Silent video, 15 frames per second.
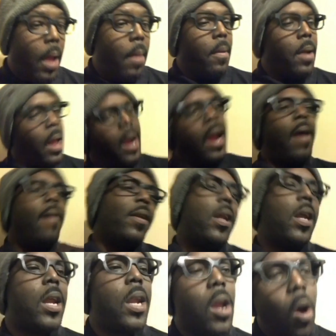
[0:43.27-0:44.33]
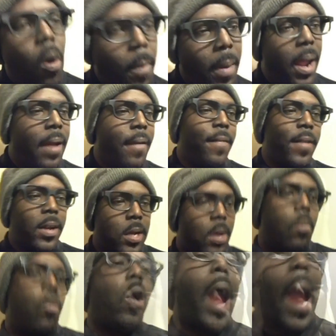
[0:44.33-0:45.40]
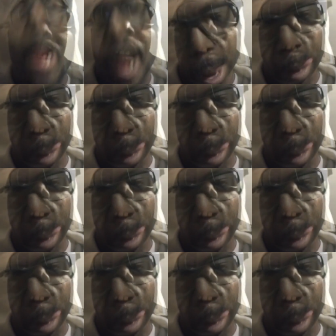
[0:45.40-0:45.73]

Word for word: But I gave it to the old man for some crack.